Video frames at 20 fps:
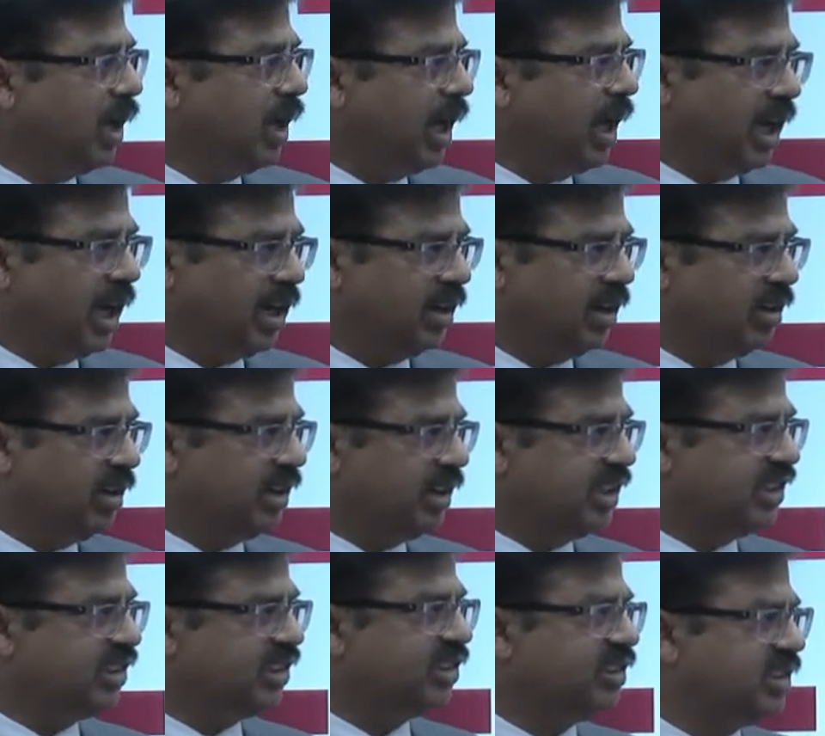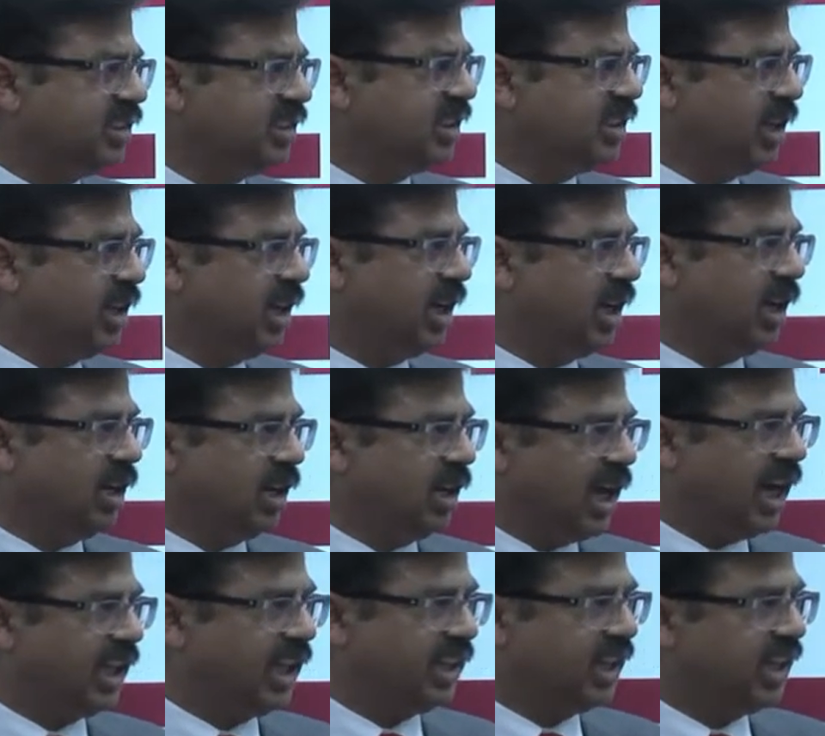And it is uh,
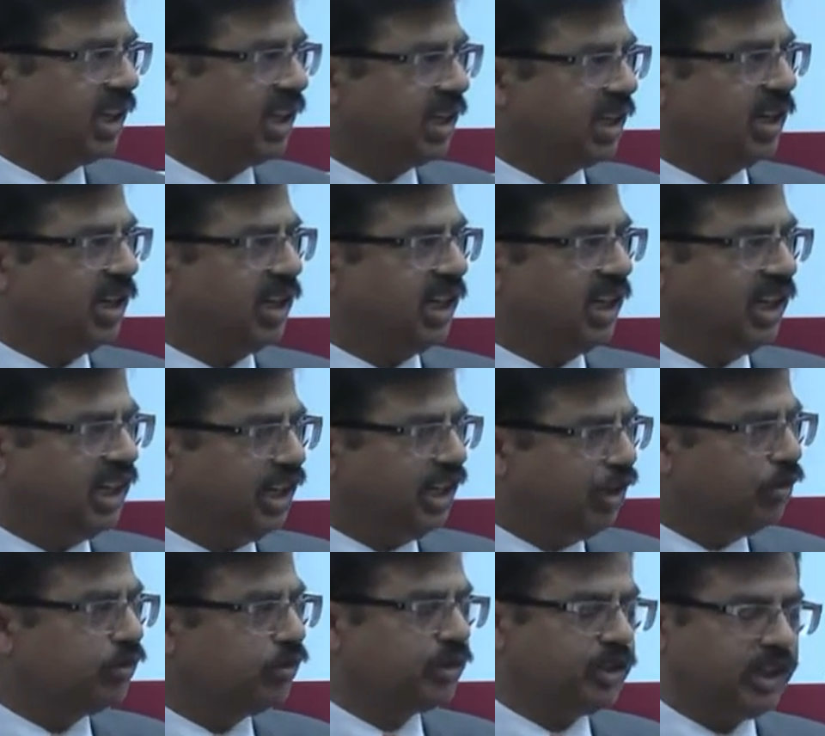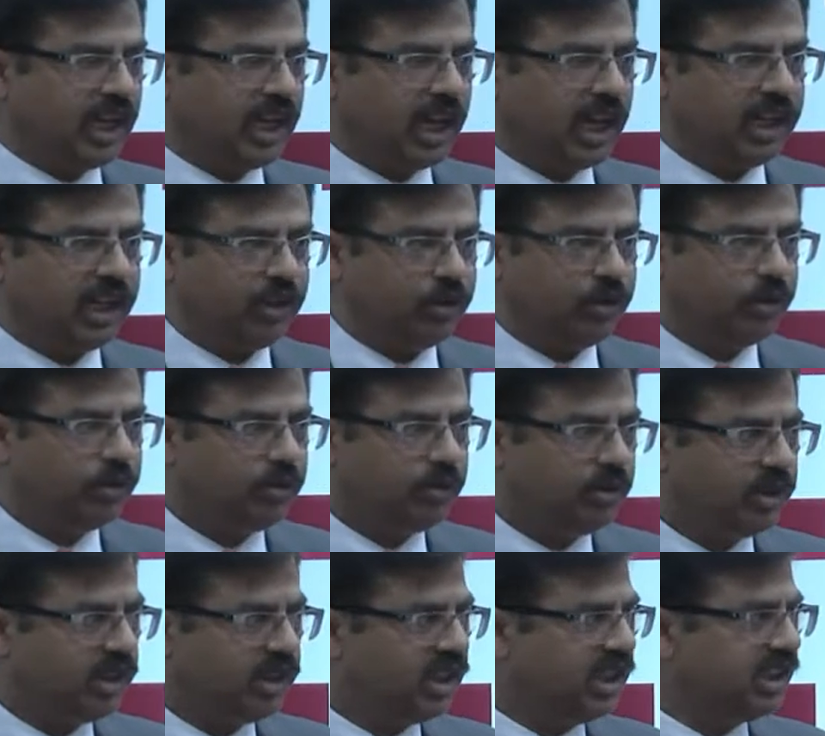I think uh, in new scenario,
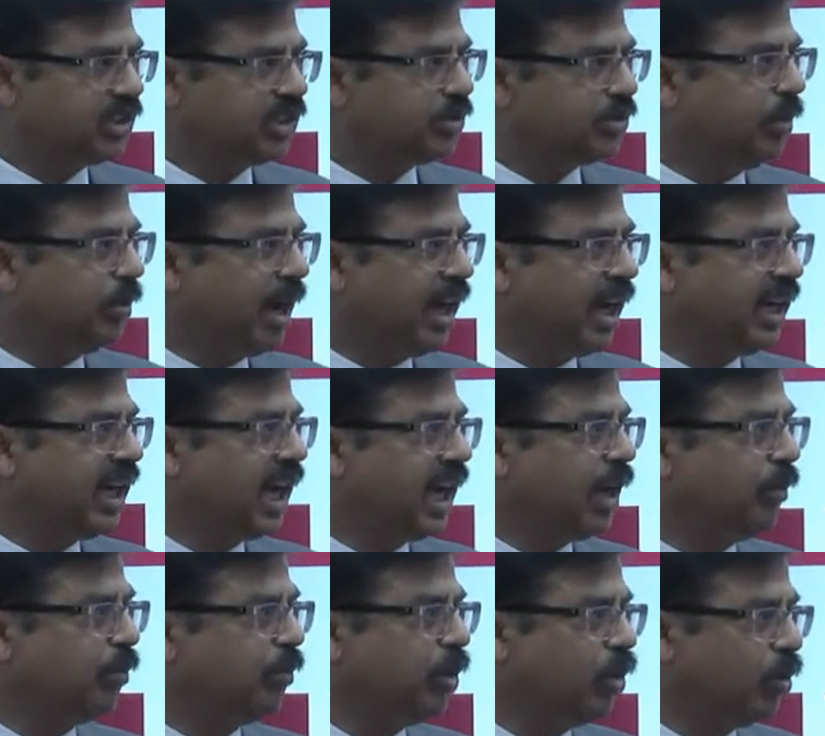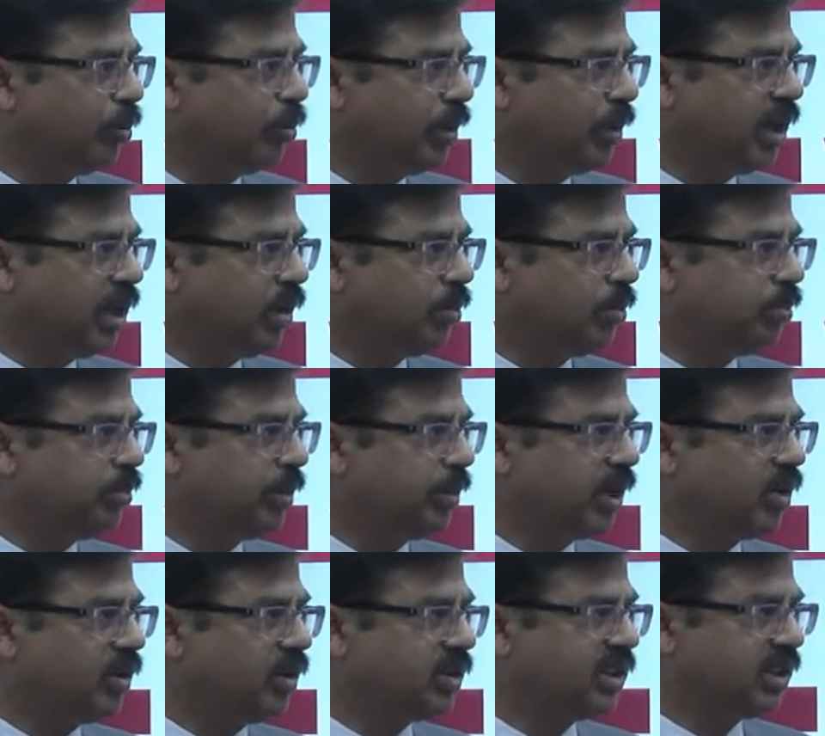this mine can be opened up
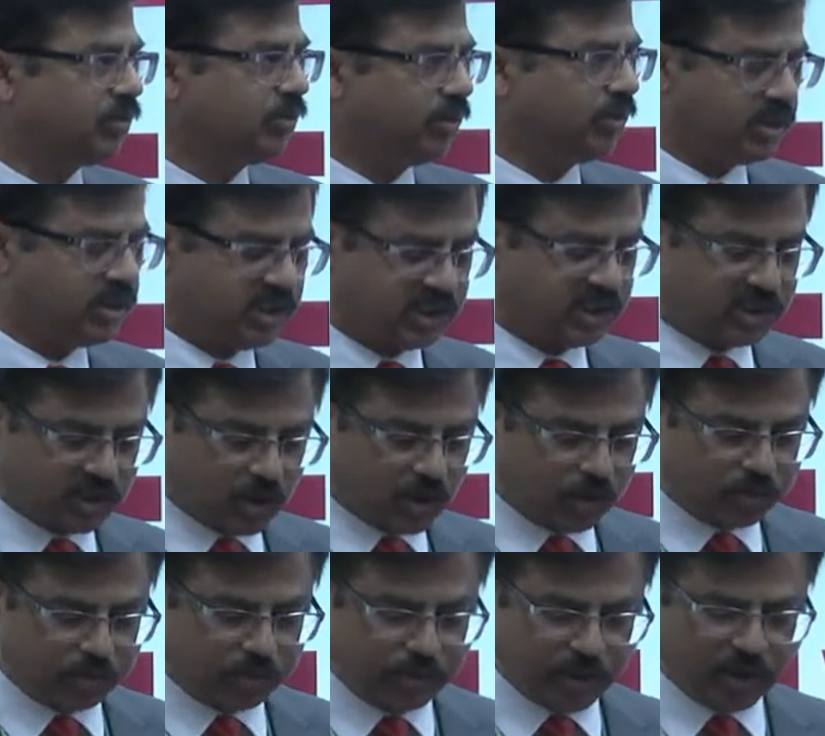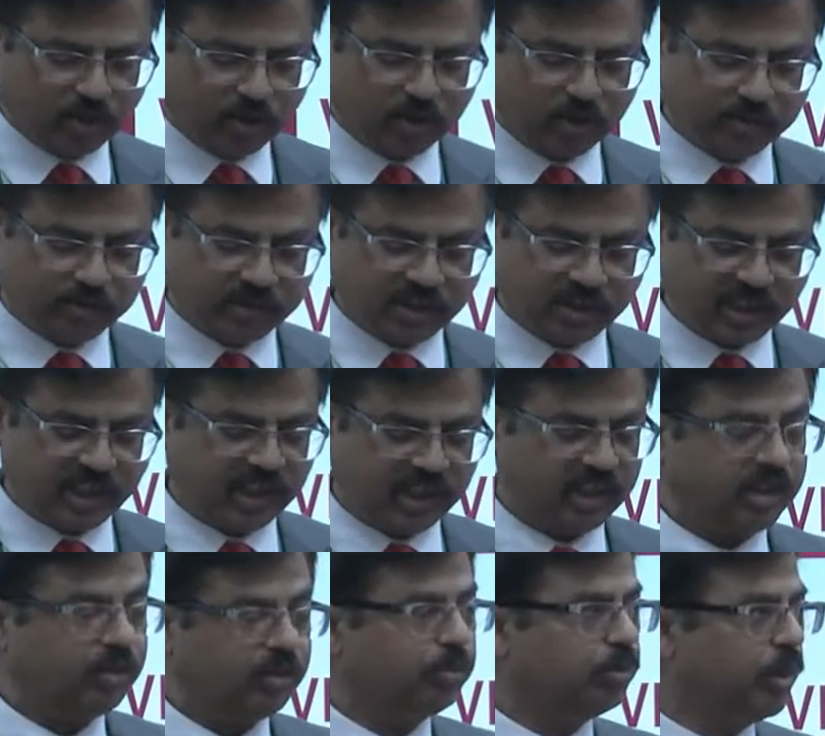because it was stopped because of
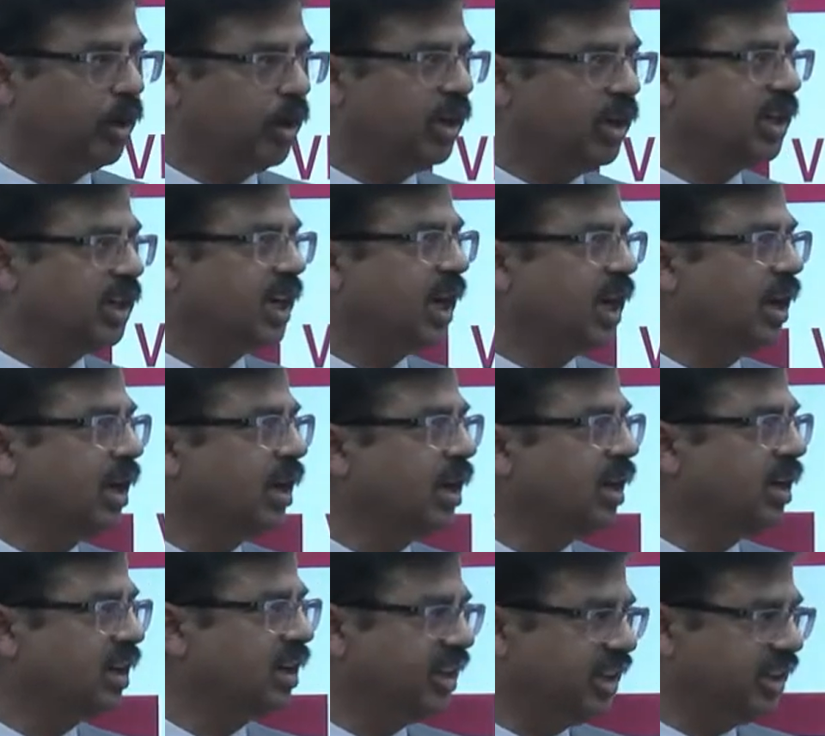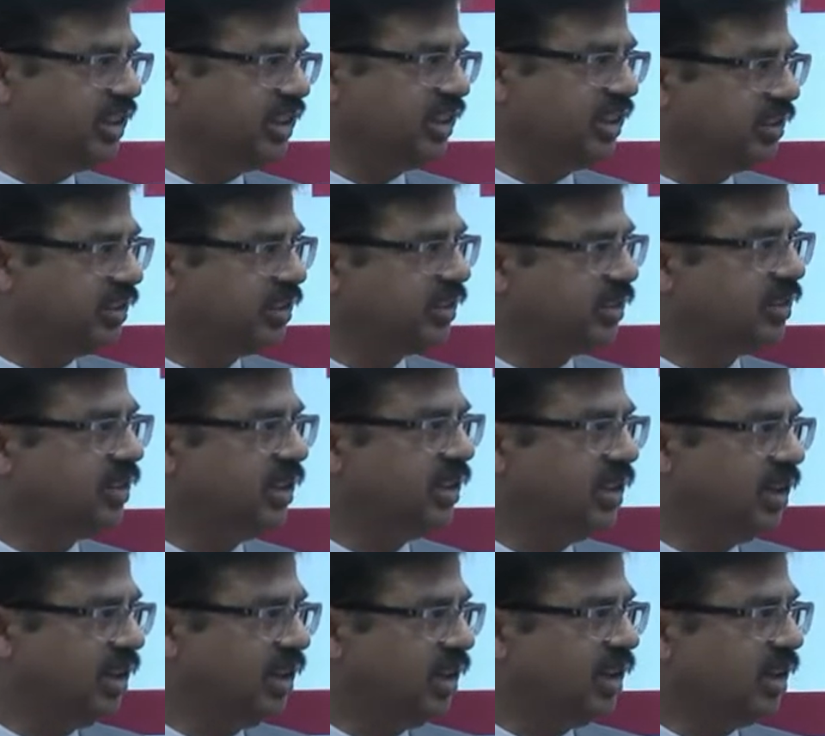certain political reasons.
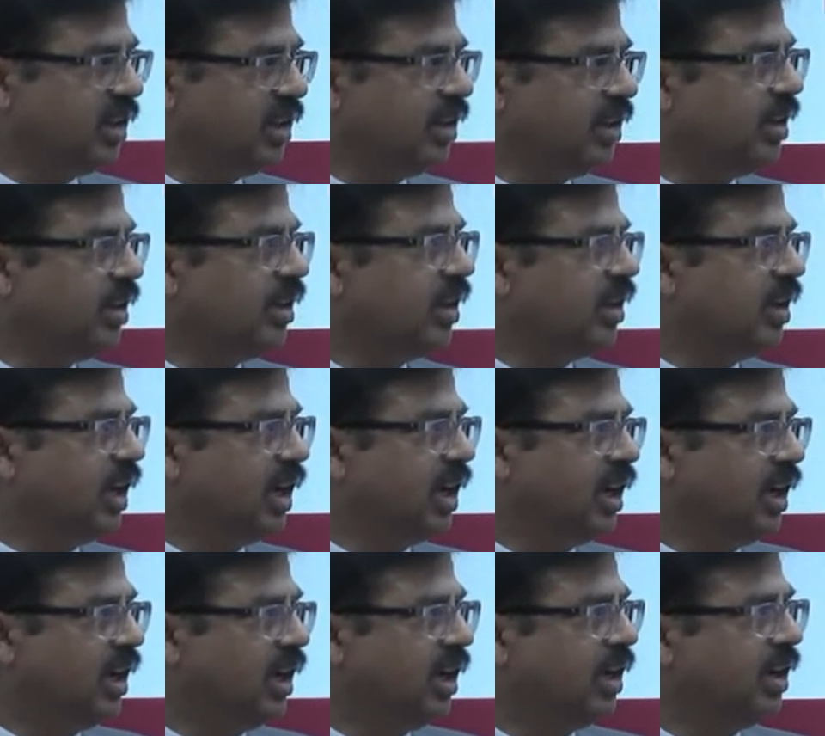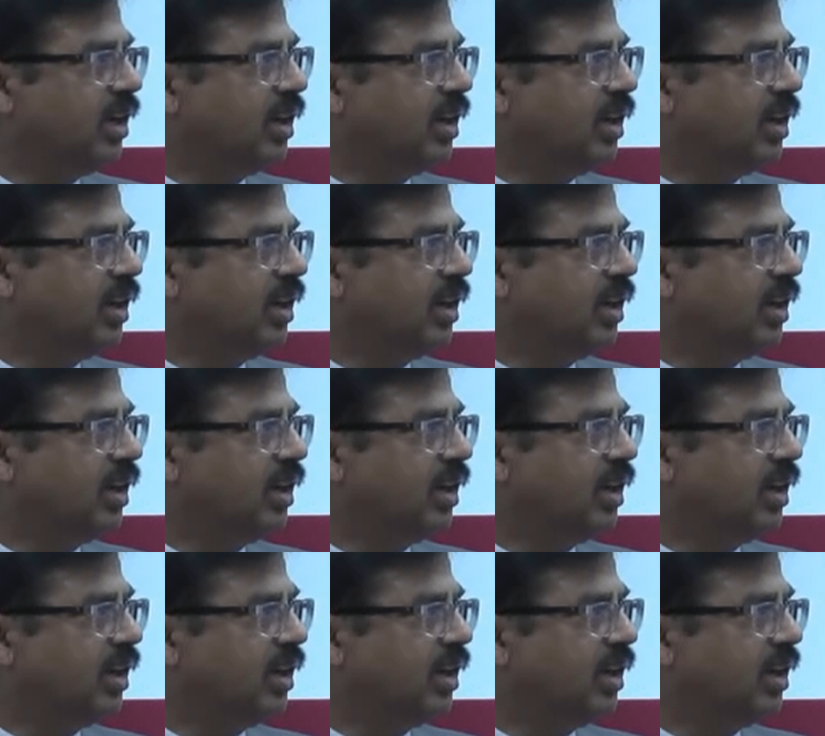Uh,